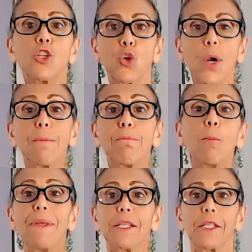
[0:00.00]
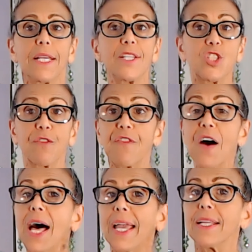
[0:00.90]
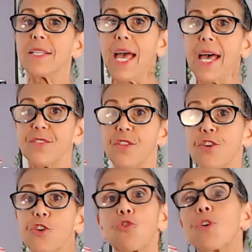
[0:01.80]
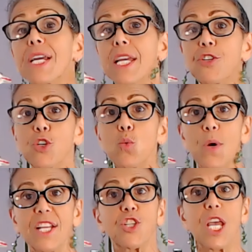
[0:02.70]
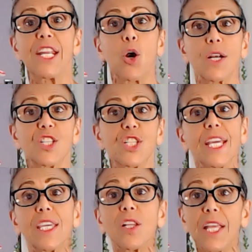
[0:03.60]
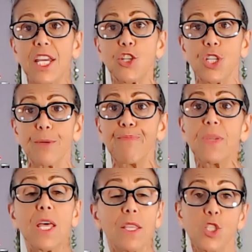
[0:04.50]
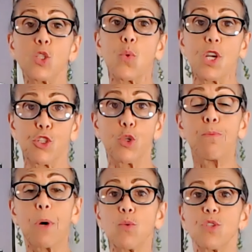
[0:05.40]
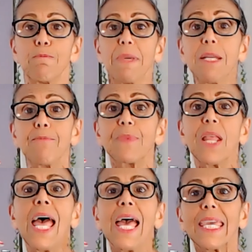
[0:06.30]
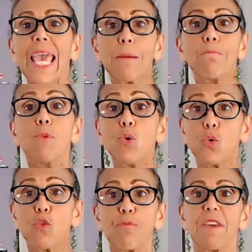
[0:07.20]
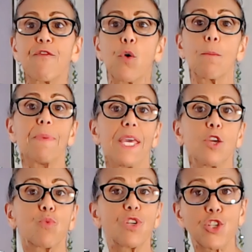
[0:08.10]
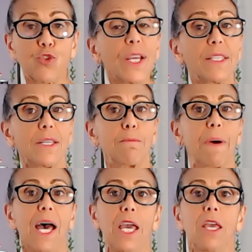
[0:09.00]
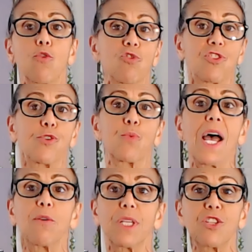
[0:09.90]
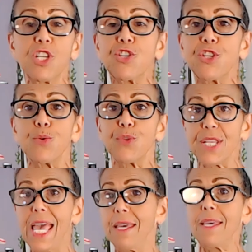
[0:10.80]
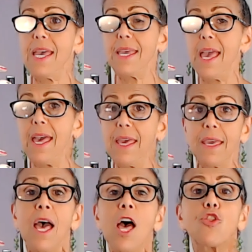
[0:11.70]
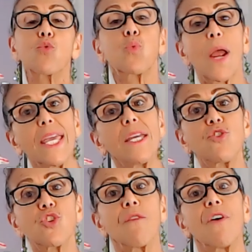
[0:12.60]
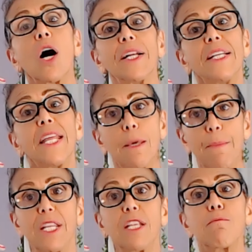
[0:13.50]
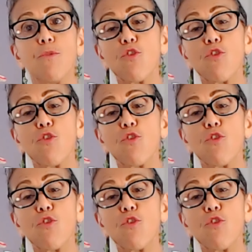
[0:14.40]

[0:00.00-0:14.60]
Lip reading: Joint mobility is defined as the degree to which an articulation, this is where two bones meet, can move before being restricted by surrounding tissues, aka the range of uninhibited